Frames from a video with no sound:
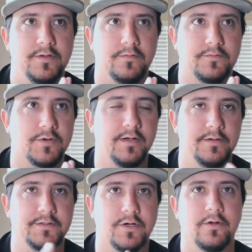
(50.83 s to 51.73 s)
trying
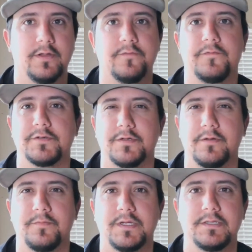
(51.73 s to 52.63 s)
to target fish
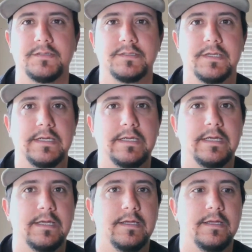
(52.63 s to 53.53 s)
on beds.
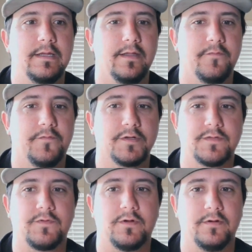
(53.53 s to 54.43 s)
And first
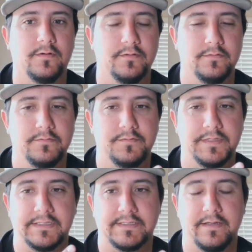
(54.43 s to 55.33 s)
of all,
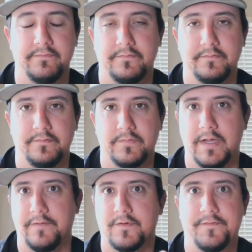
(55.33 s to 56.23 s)
it's that
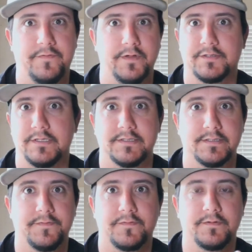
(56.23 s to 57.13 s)
every fish is
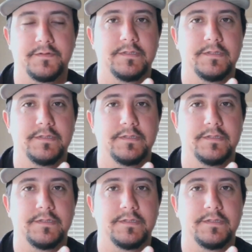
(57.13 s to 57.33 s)
different.